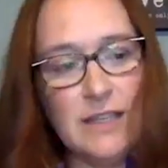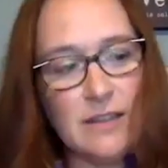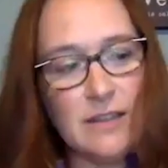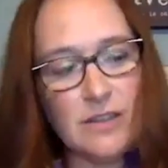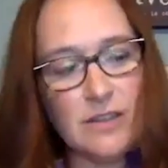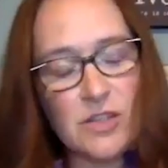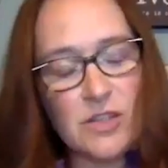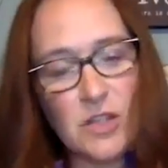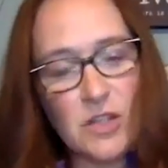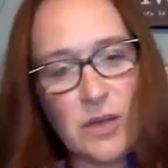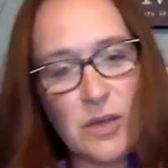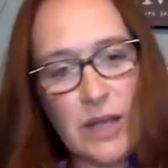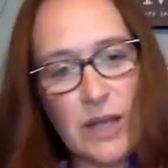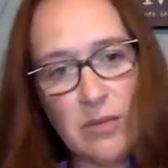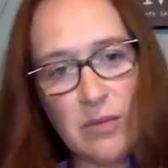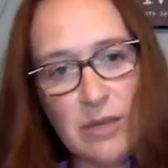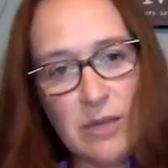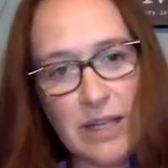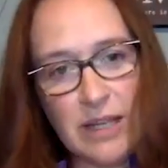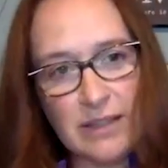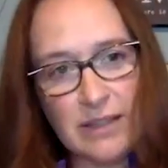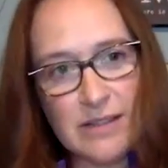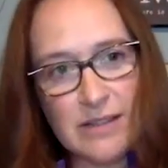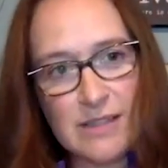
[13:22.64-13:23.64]
There's no
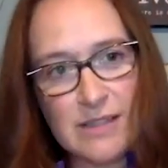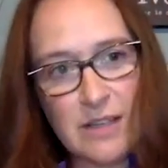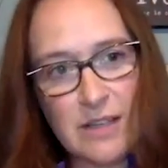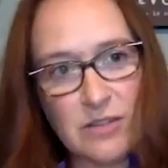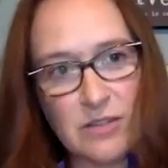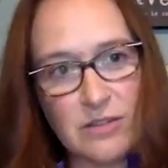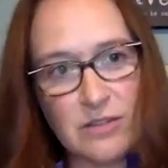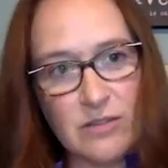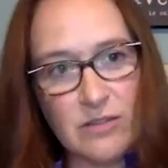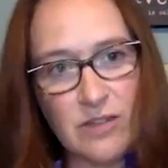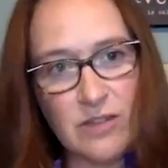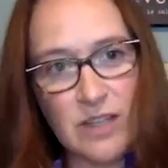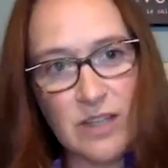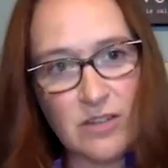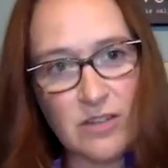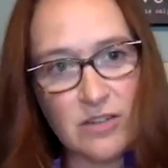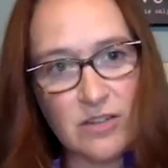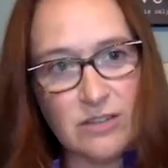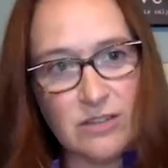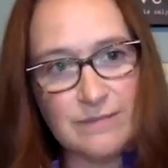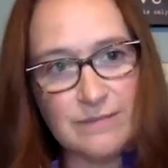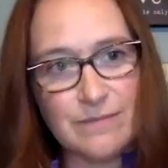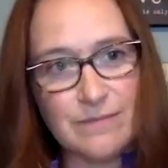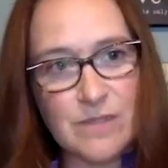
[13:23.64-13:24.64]
airbag in the center of the
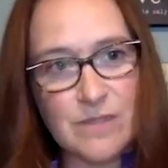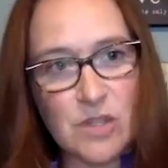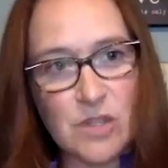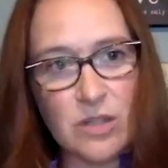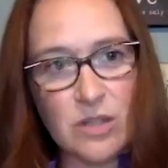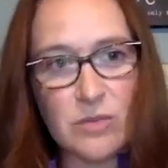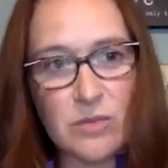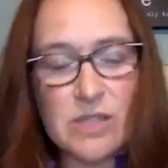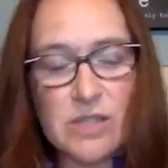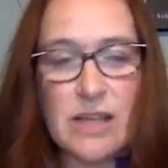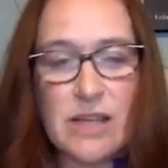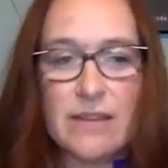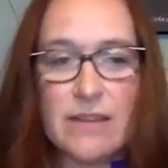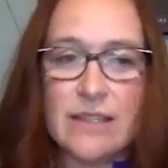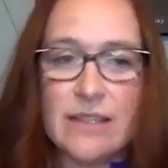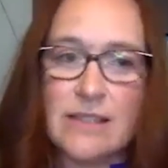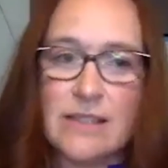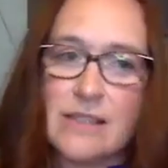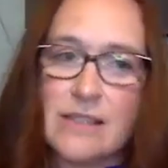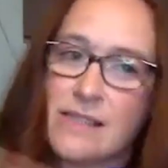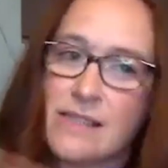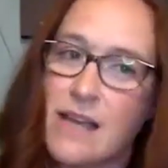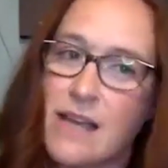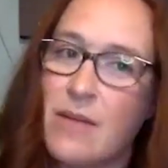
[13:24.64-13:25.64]
vehicle. So there was nothing
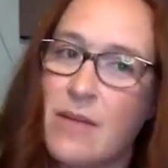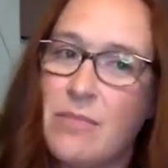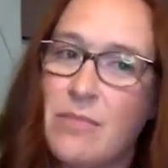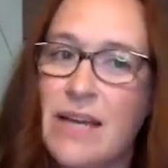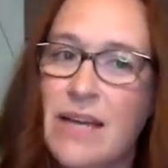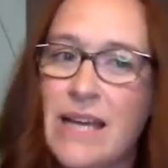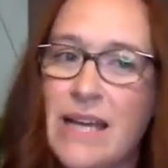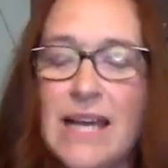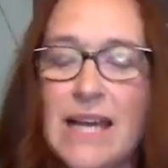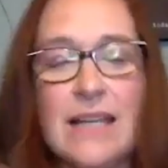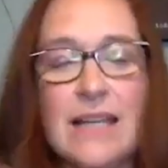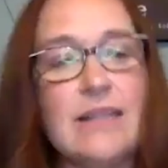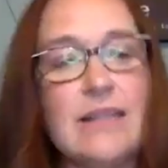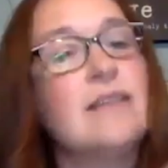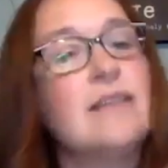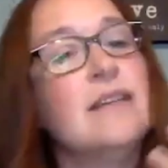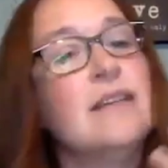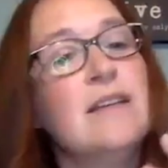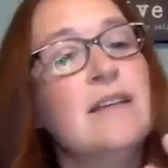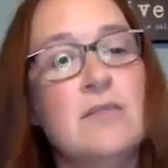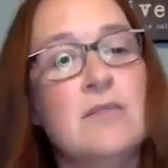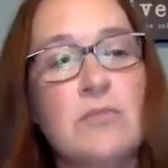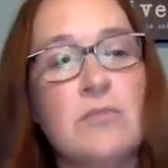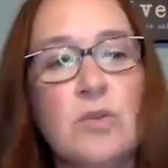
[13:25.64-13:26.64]
to stop my head
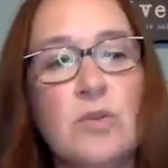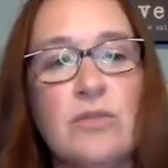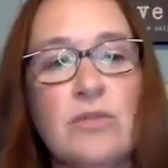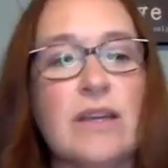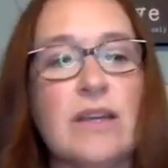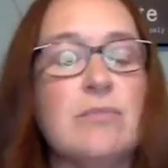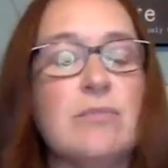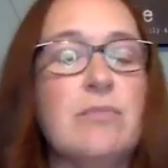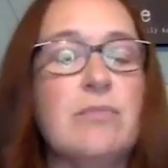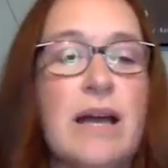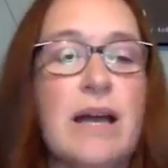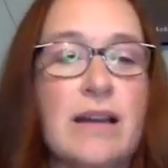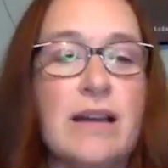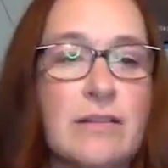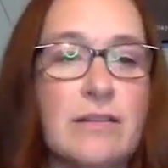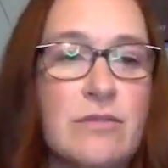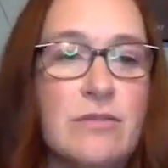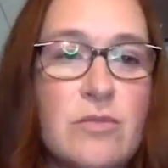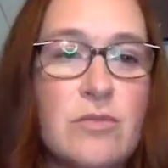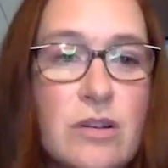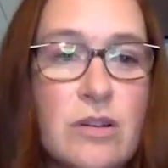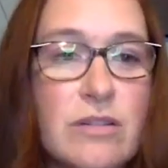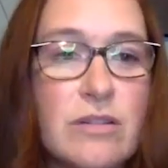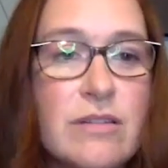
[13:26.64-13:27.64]
moving back and
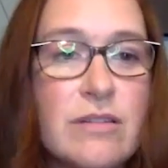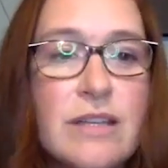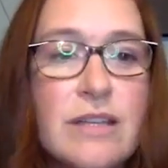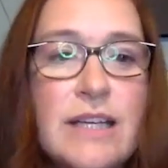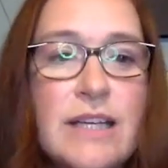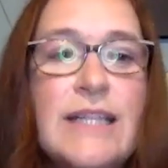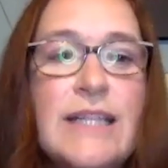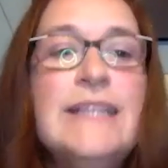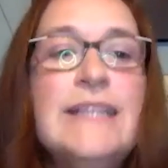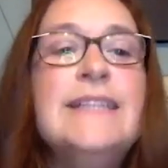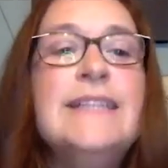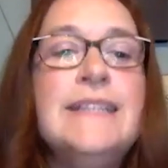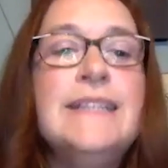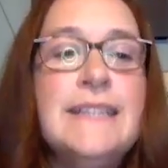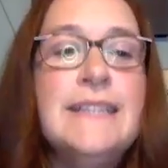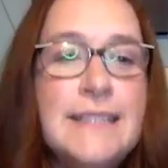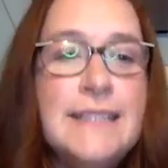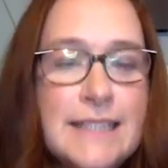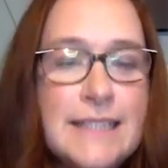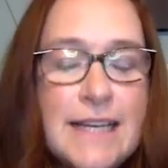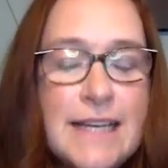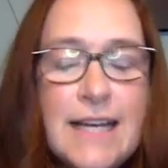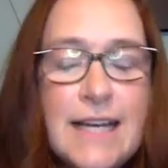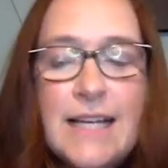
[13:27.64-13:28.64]
forth. that way.
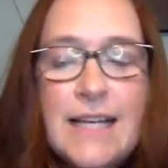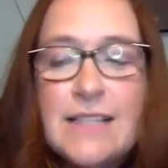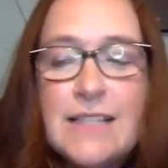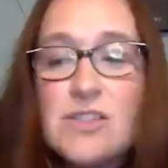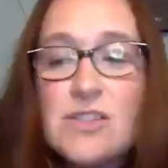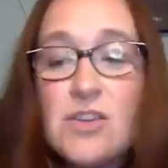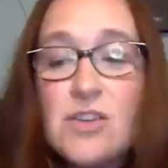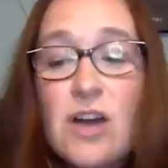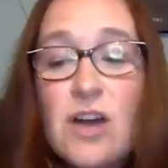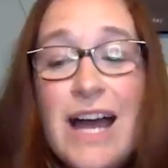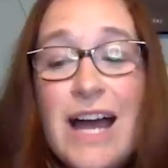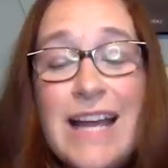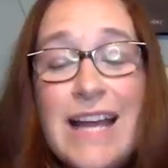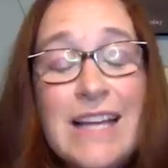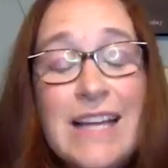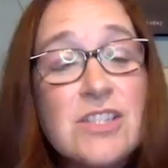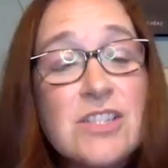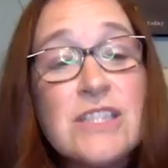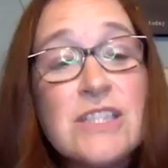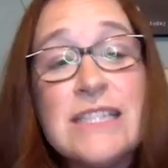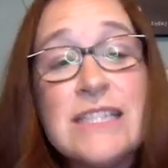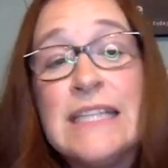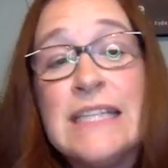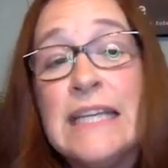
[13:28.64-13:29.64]
Uh, so I
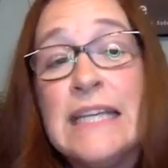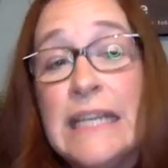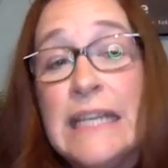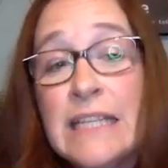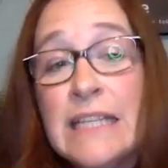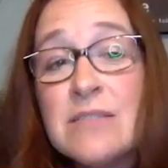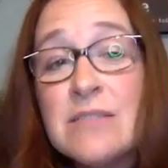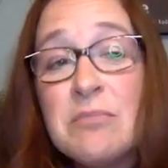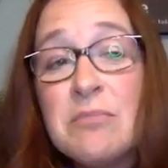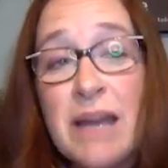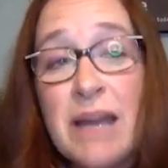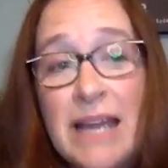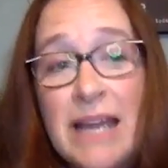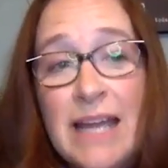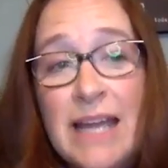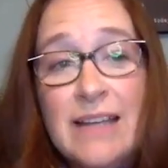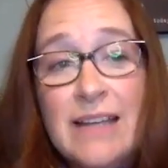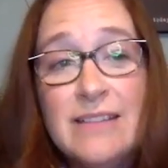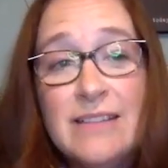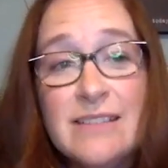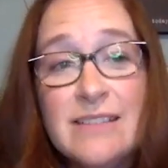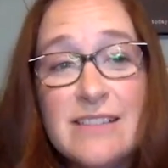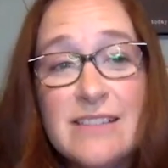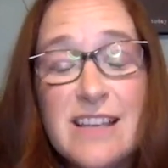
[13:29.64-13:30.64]
actually didn't hit my
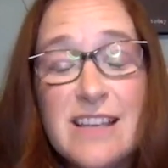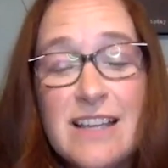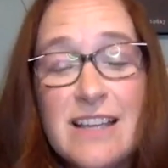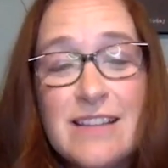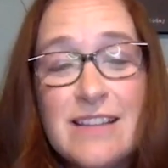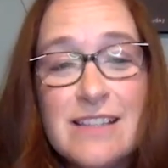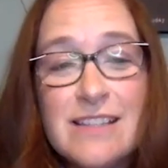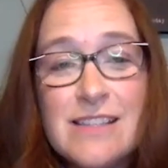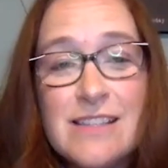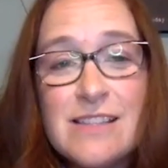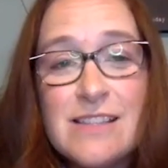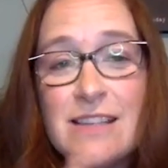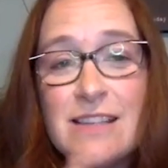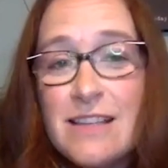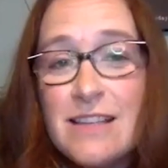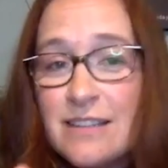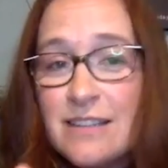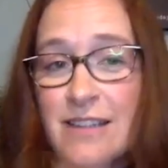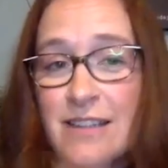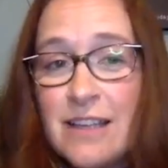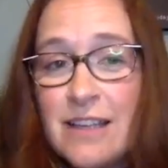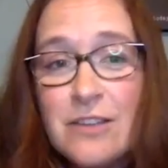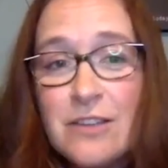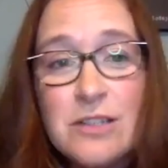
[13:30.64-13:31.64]
head. And this is the,
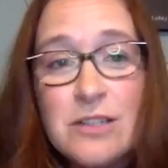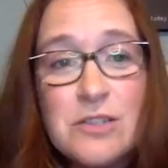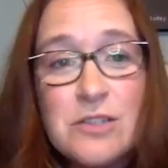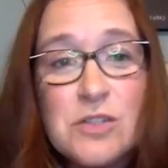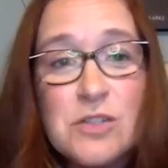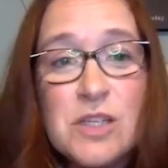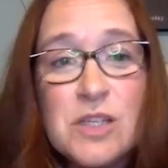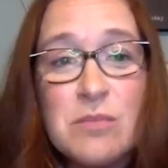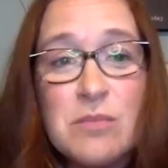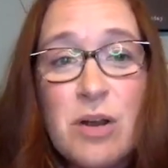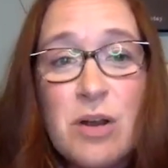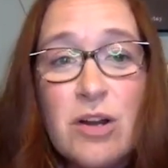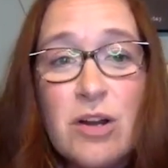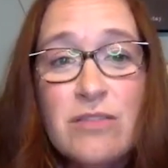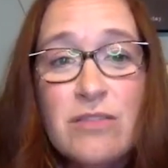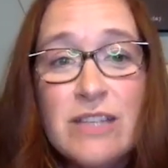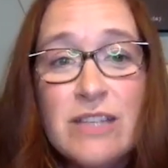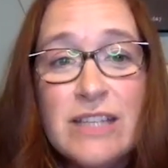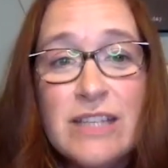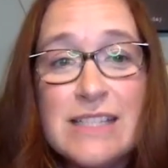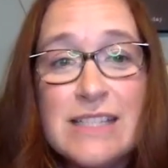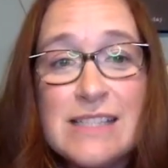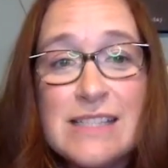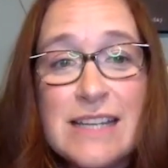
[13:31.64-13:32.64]
the other interesting part of
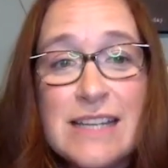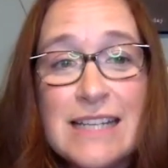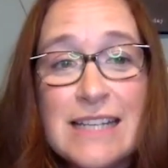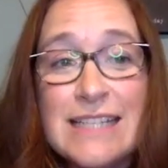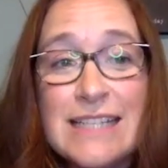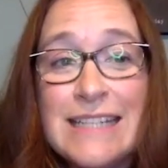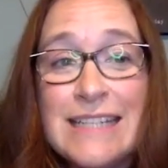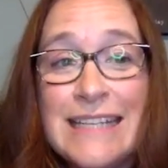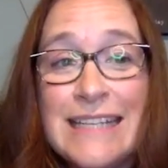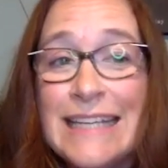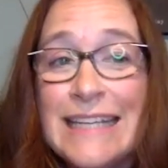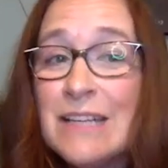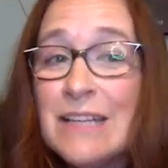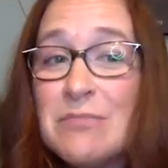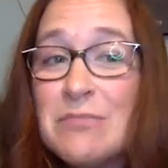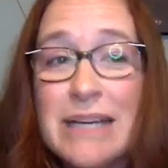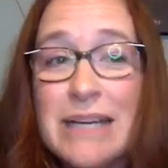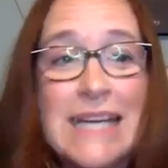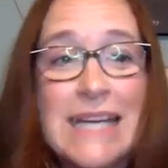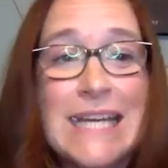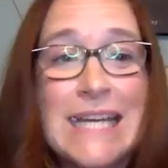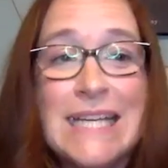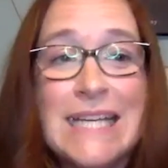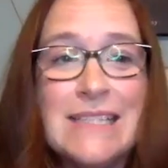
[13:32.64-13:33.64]
it is mm-hmm. that I mm-hmm. didn't hit my
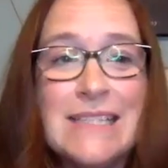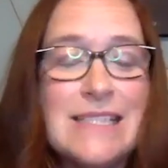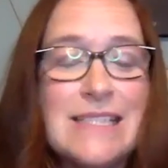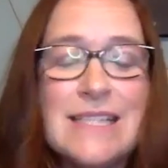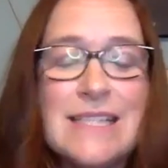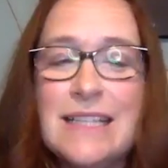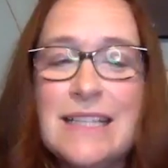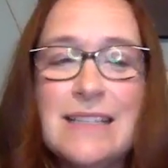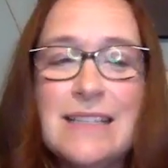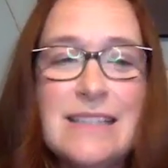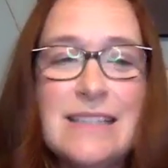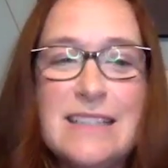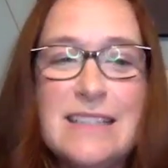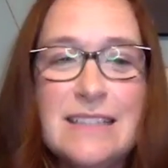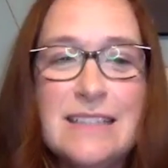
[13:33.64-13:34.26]
head to get yeah.